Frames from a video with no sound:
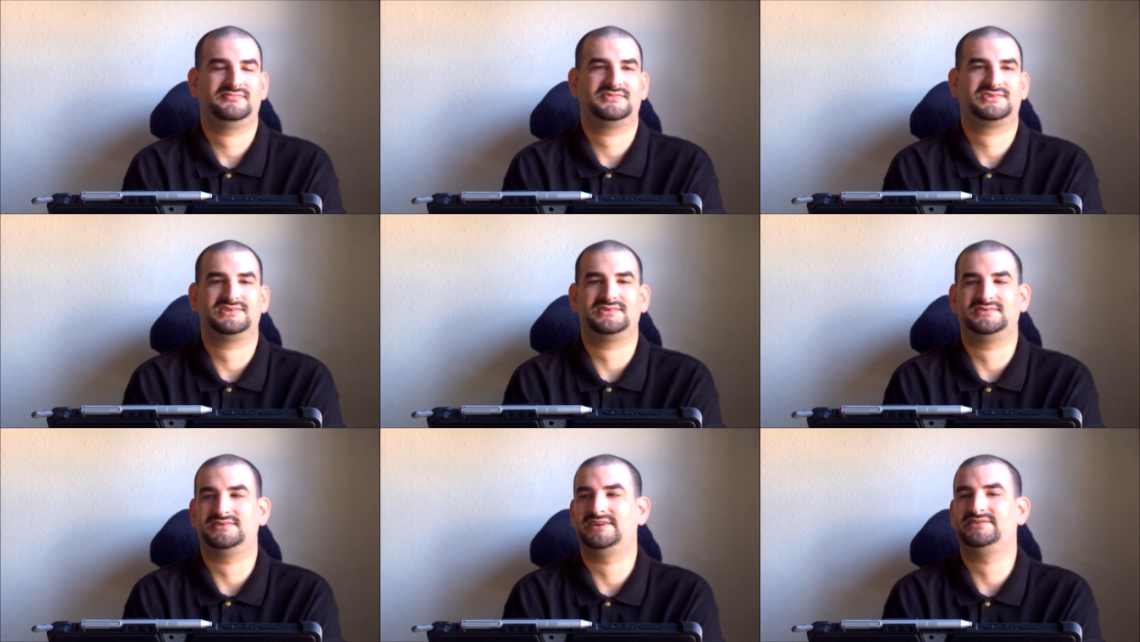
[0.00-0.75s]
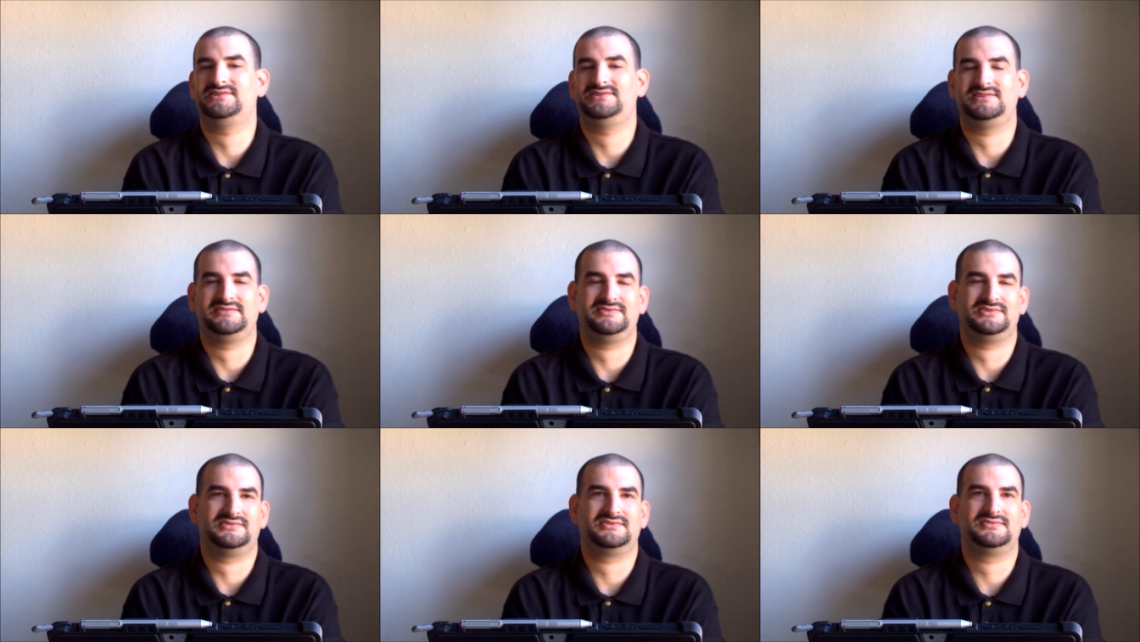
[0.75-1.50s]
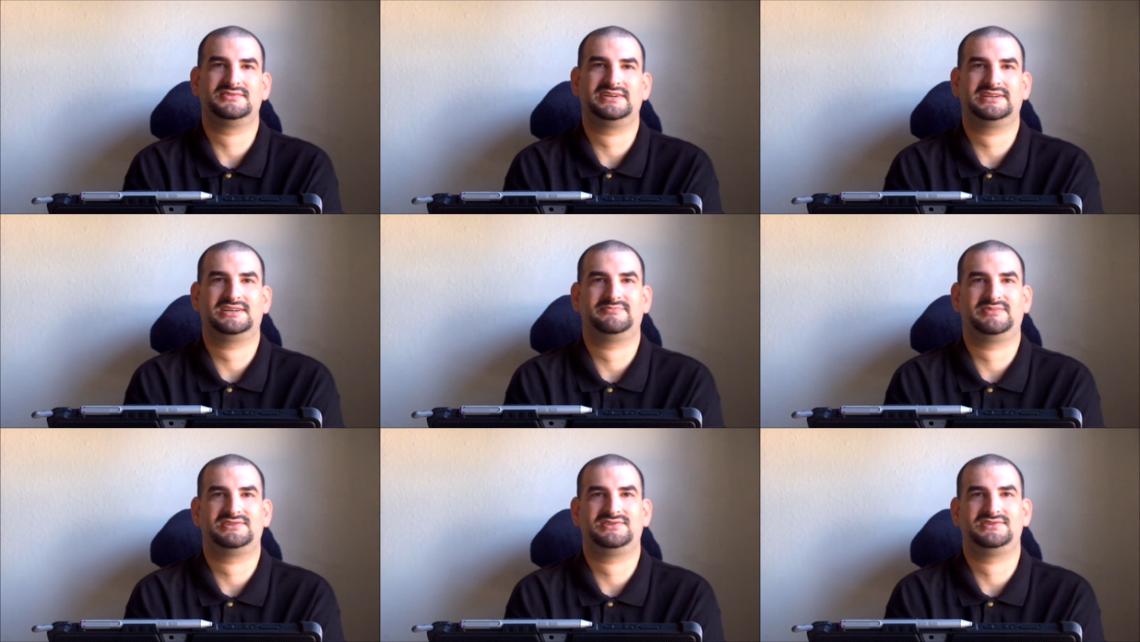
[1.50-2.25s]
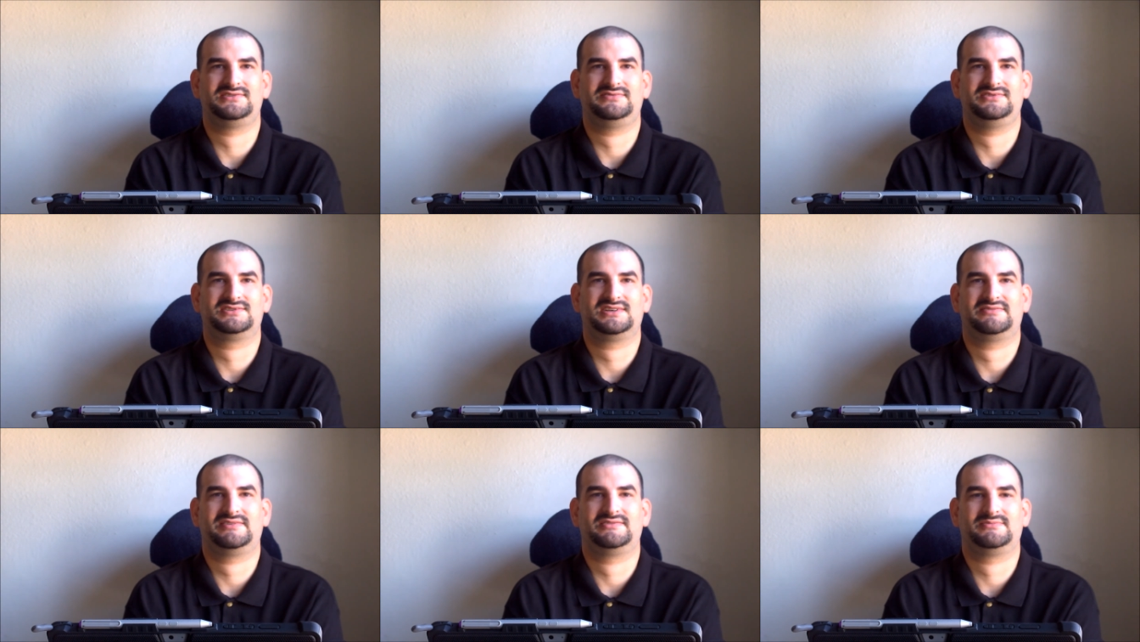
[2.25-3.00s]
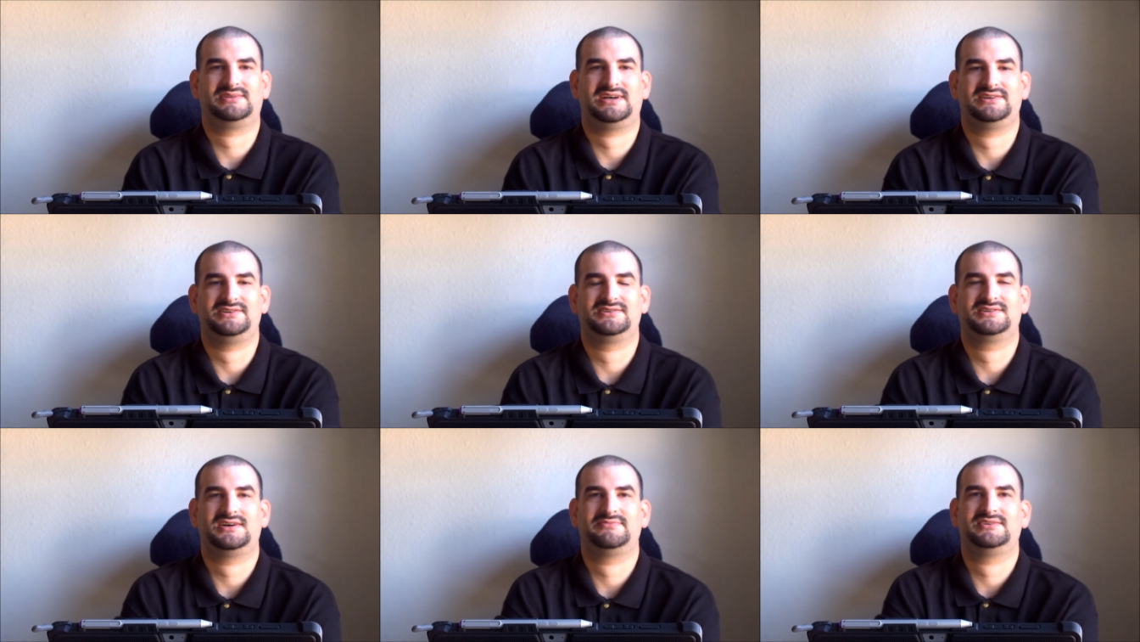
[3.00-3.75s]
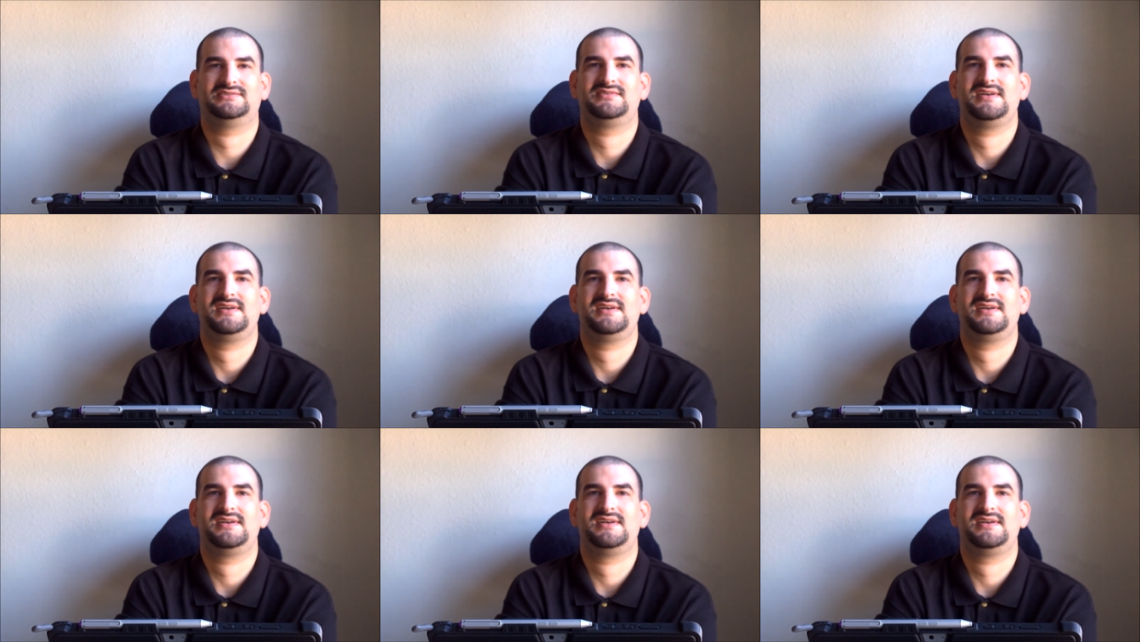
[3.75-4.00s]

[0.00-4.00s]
So I did leave you a Google Hangout message if you saw my reply to your comment.